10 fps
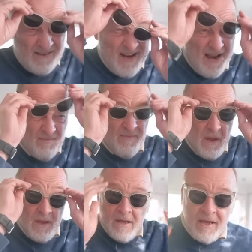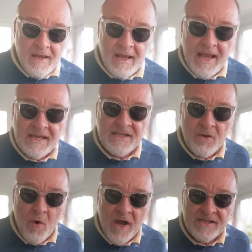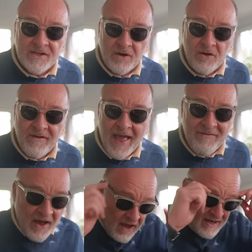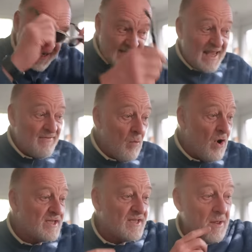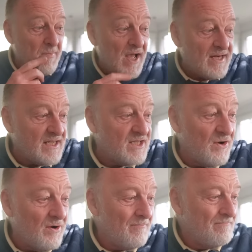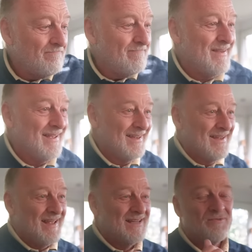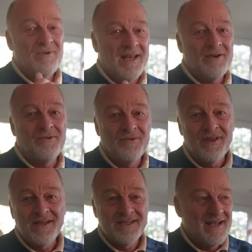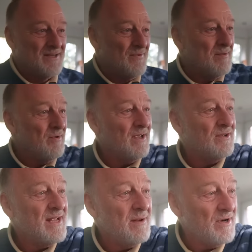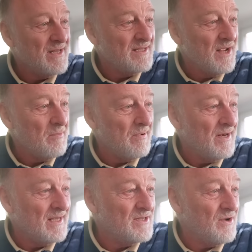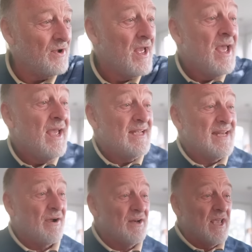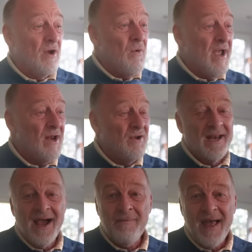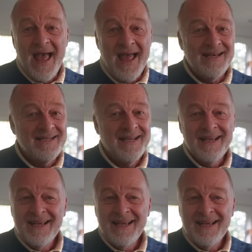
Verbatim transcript: of Doubt it's the worst song you've ever heard. It's even worse than the birdie song. That's a really cruel thing to say to anybody because anybody who doesn't know the Birdie song is now going to go away and look it up. And